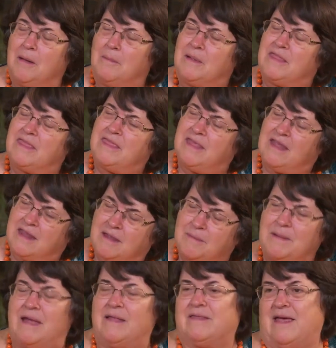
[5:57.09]
But think
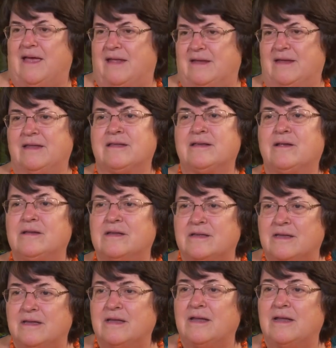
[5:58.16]
about that
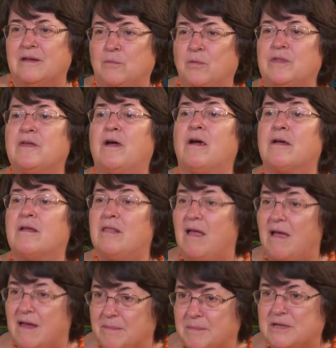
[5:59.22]
with our
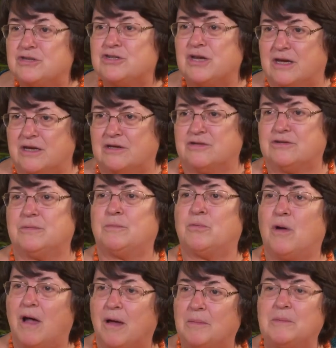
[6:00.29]
climate change
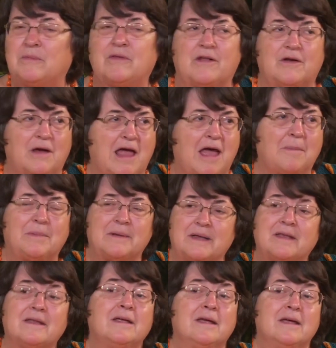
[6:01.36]
problems that are
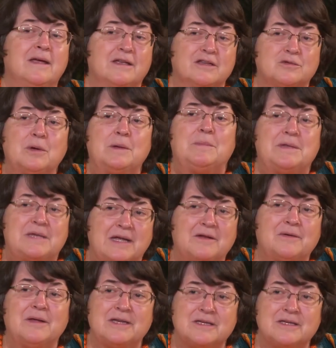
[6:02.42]
happening. Sweet potato